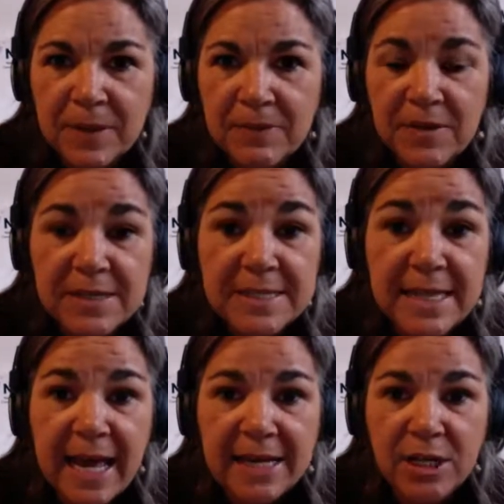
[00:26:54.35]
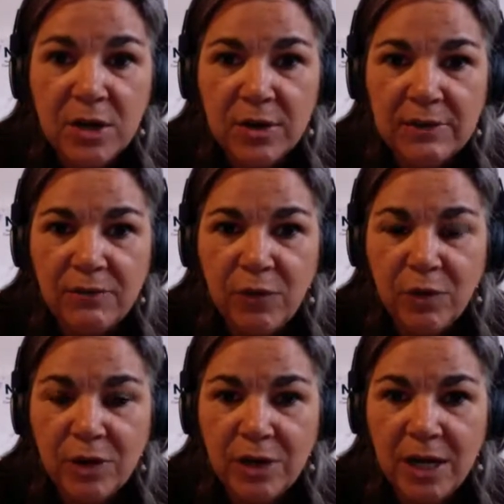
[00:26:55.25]
there is that going
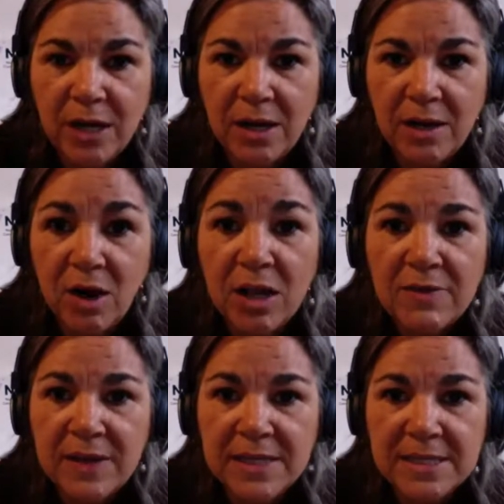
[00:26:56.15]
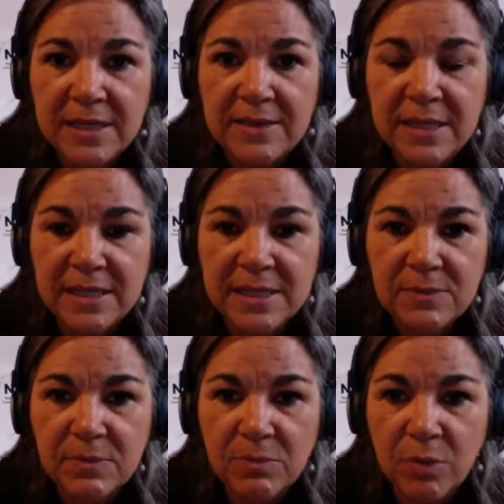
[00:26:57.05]
for all of us in these
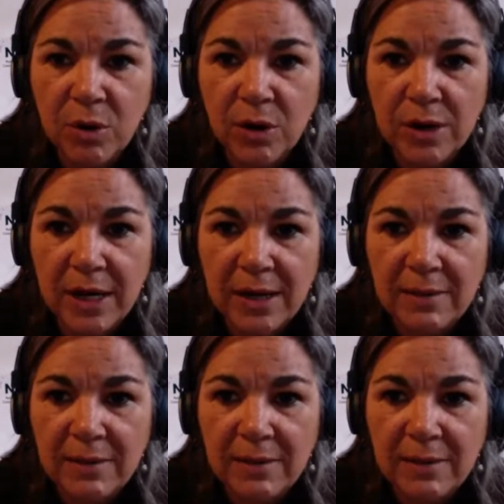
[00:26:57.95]
more